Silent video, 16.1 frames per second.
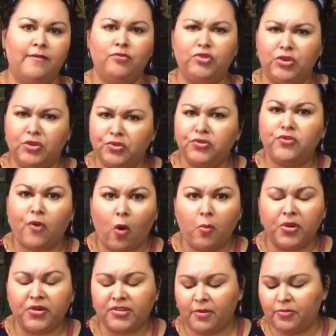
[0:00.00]
Do you use
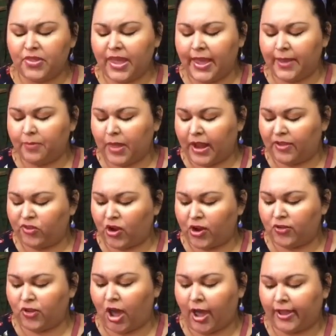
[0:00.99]
foam or something? And I
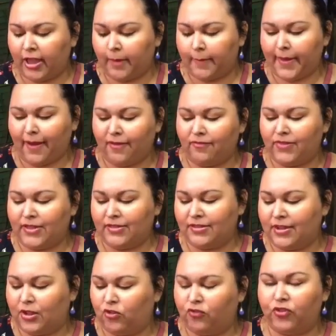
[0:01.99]
started talking about
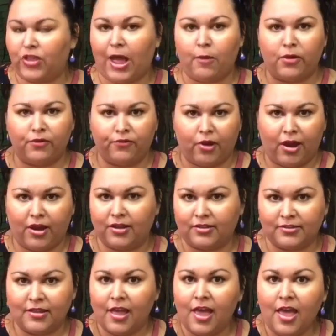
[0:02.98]
vintage flower frogs.